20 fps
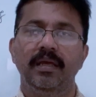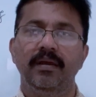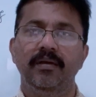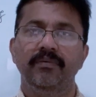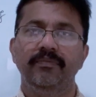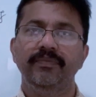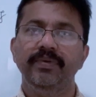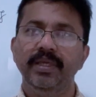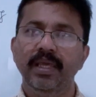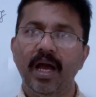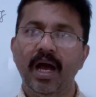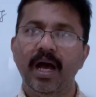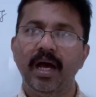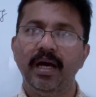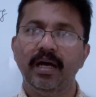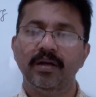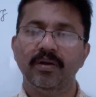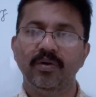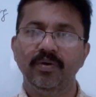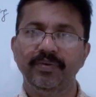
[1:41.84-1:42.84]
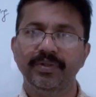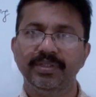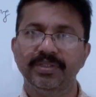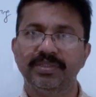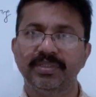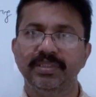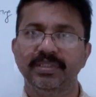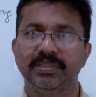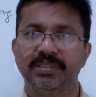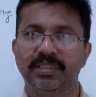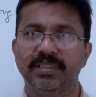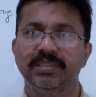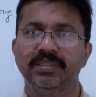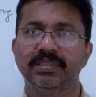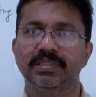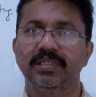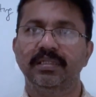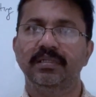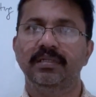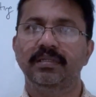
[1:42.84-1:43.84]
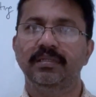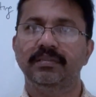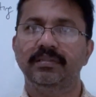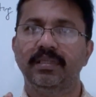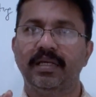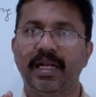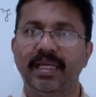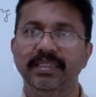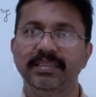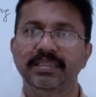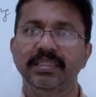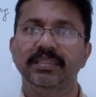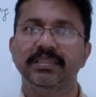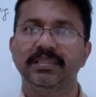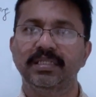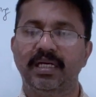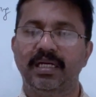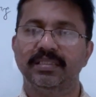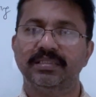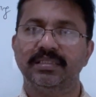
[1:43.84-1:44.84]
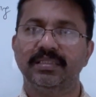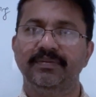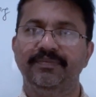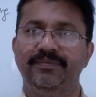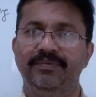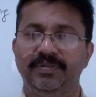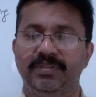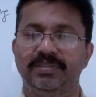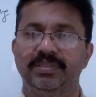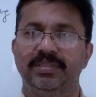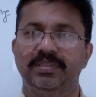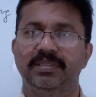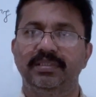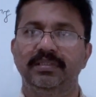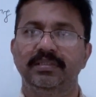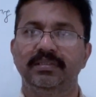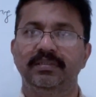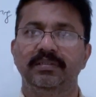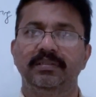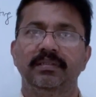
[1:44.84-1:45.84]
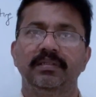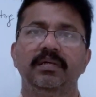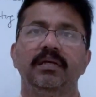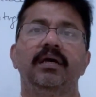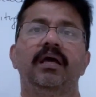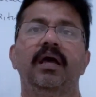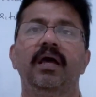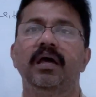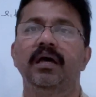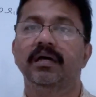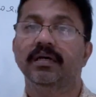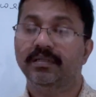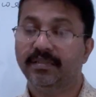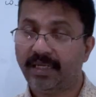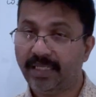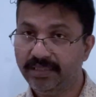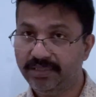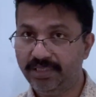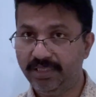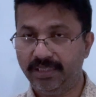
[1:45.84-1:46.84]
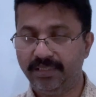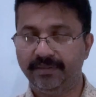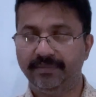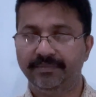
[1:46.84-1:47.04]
We are going to discuss the writing task first. Writing.